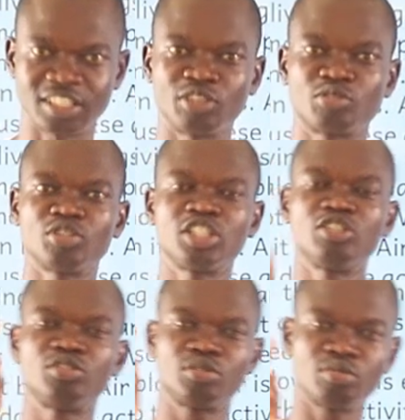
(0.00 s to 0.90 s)

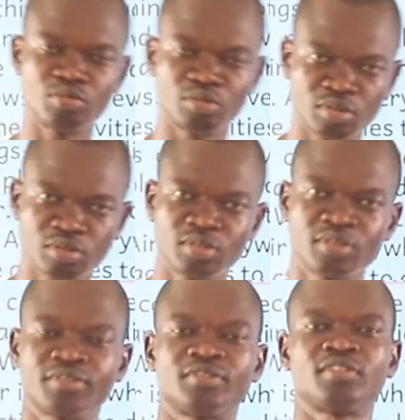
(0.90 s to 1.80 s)
including you,
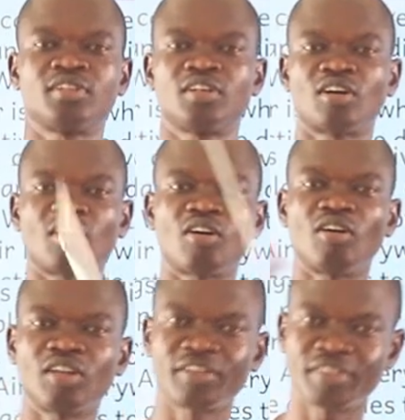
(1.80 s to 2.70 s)

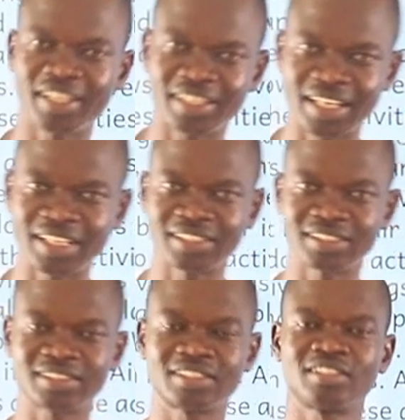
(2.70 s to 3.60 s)
all living
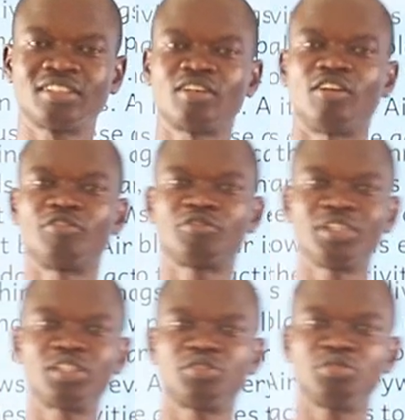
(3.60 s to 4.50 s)
things of
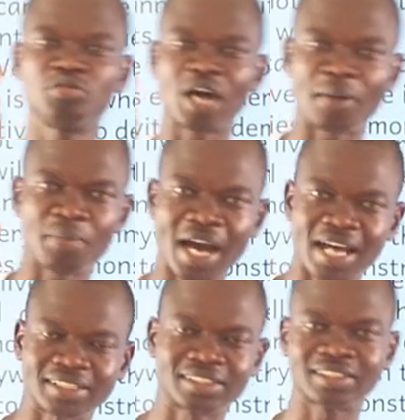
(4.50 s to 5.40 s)
which you are
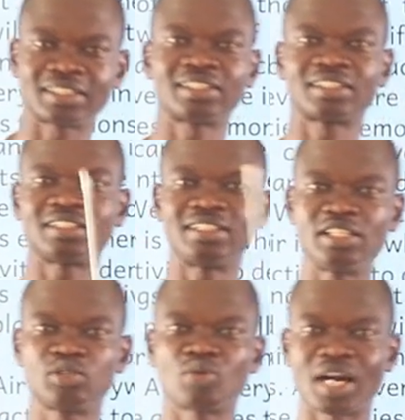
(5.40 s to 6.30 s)
parts,
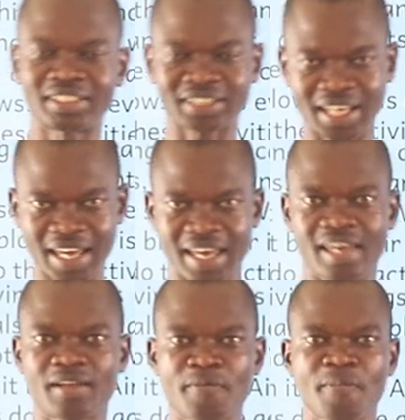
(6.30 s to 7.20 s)
needs what?
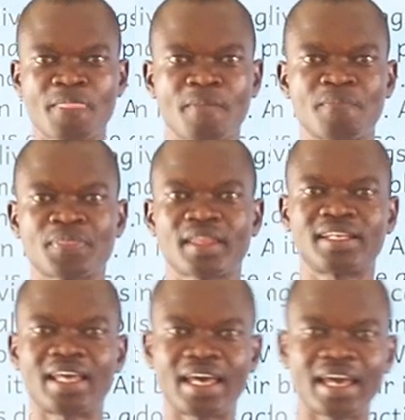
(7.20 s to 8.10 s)
Air.
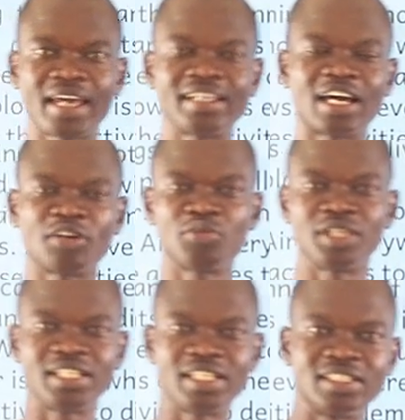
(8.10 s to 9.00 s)
The air that
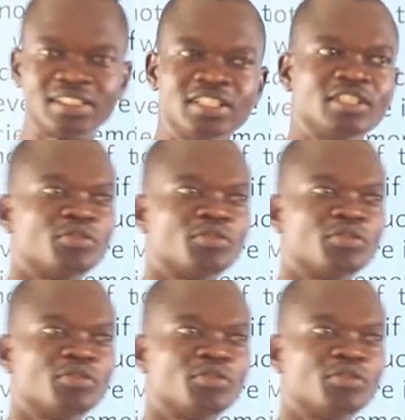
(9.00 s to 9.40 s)
we need.